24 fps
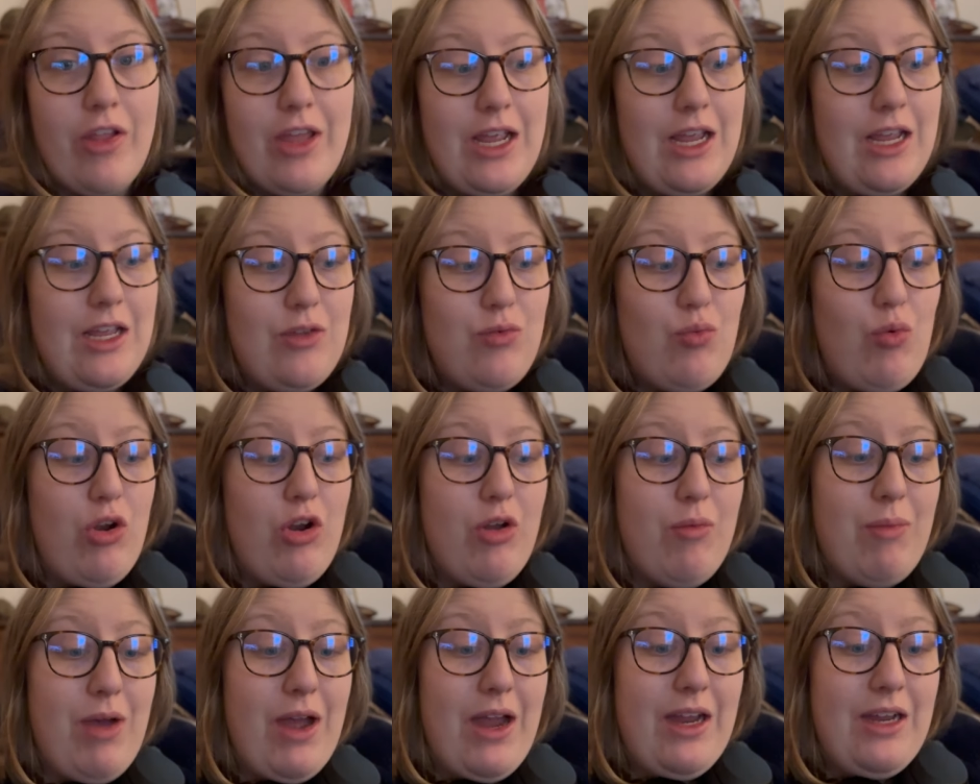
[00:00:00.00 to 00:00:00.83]
It is one
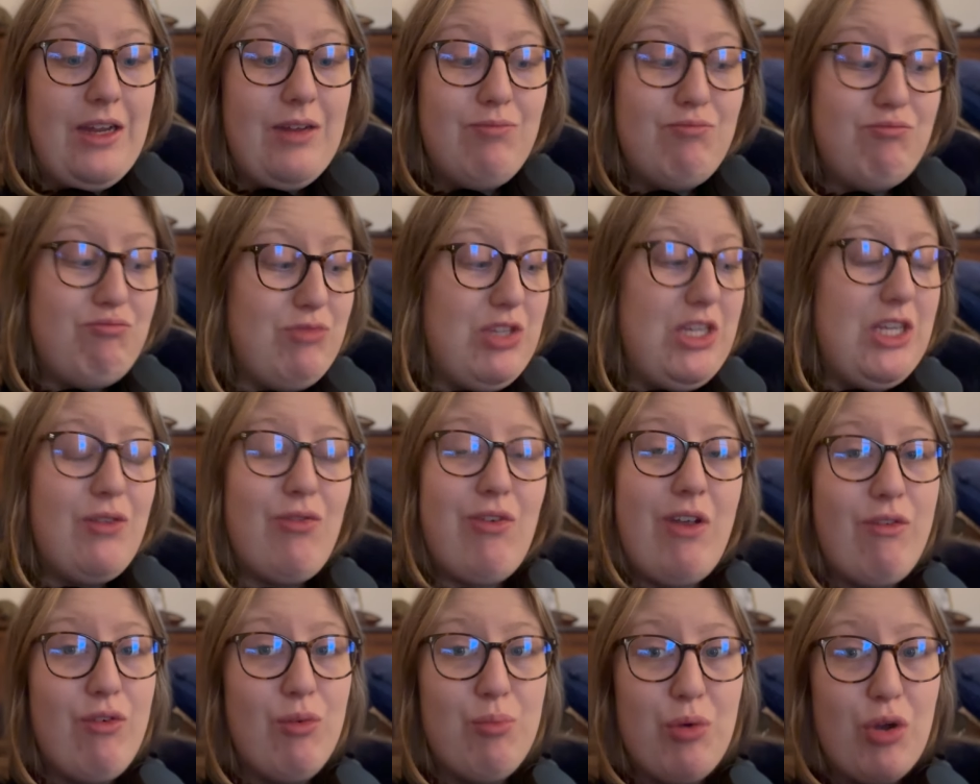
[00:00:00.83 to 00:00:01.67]
of my least
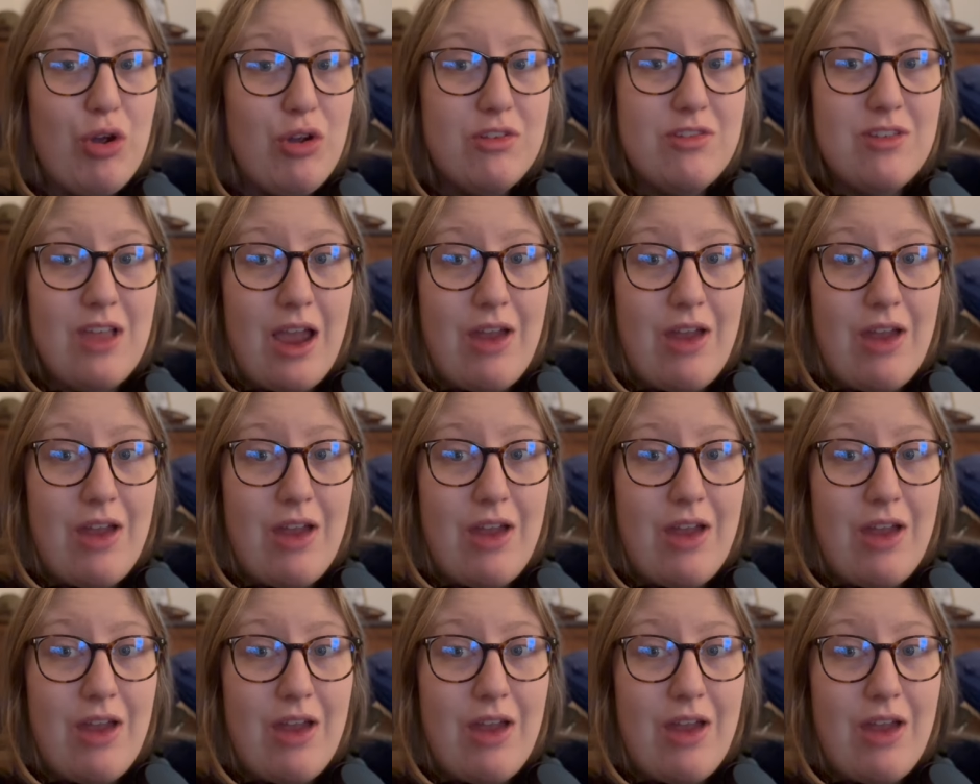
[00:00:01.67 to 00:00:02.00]
favourite books